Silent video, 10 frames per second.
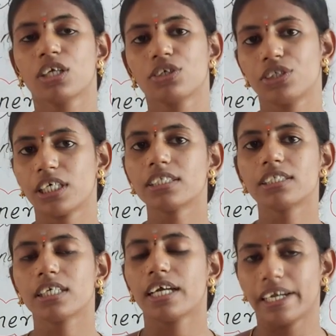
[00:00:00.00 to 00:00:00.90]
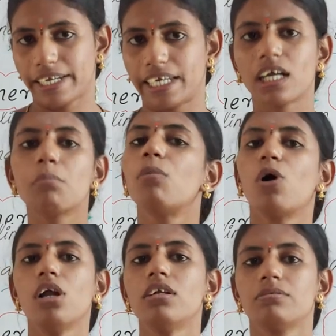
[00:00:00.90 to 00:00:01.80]
You just take a
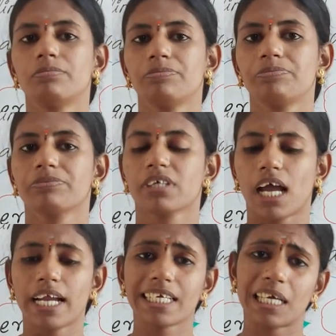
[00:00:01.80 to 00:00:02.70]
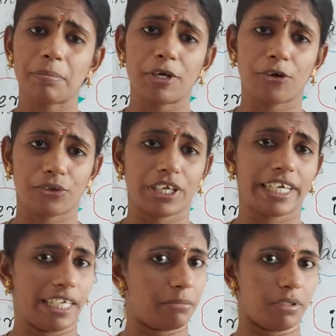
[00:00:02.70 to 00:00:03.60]
ball and keep it on the
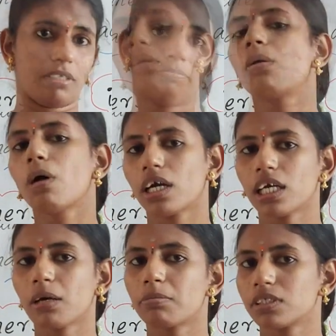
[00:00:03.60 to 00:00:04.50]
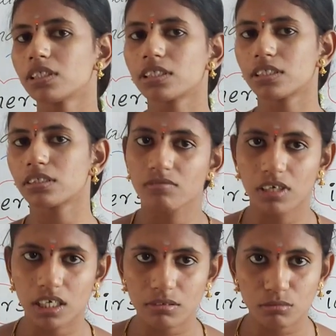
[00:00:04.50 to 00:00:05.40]
table. What happens?
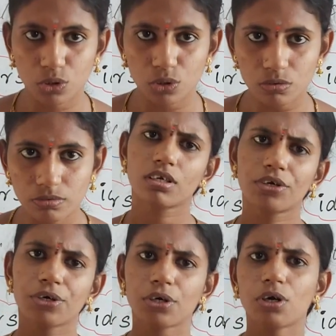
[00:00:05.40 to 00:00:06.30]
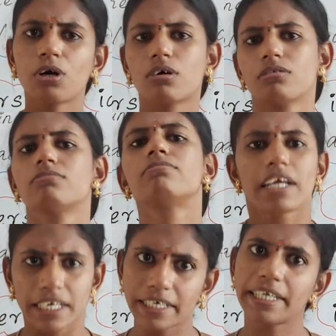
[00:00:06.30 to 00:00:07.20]
Will it move? No.
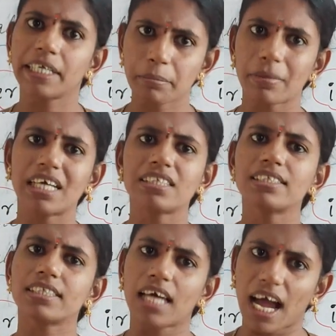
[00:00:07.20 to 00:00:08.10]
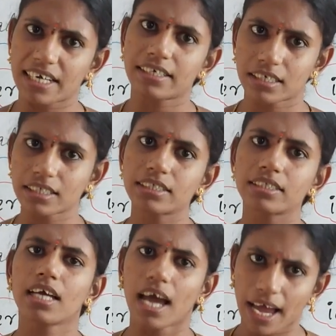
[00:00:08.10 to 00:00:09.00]
It remains at
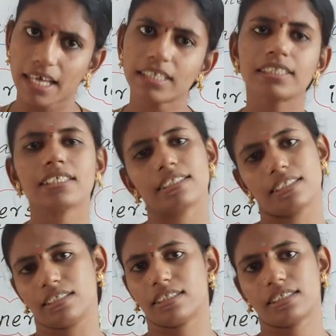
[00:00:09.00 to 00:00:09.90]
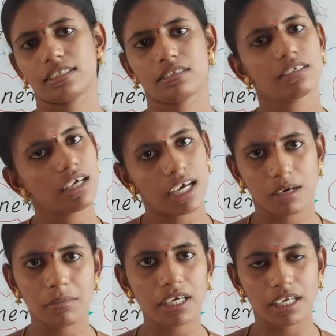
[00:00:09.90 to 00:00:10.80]
rest as it is.
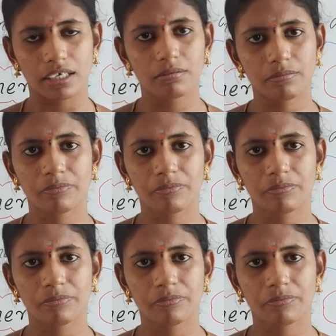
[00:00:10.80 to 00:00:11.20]
Am I right?